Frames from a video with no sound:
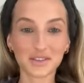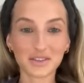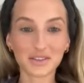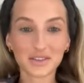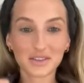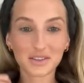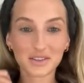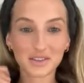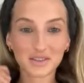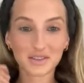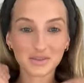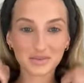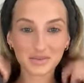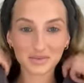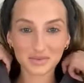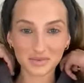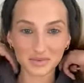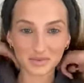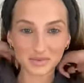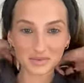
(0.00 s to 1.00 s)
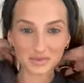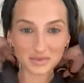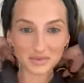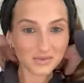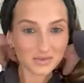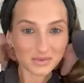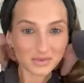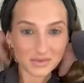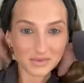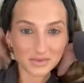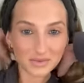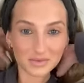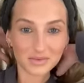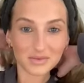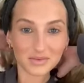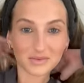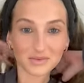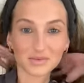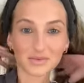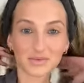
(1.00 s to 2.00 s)

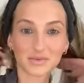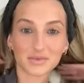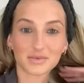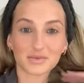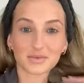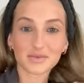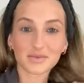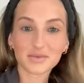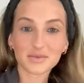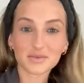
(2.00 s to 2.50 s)
Nobody speaks.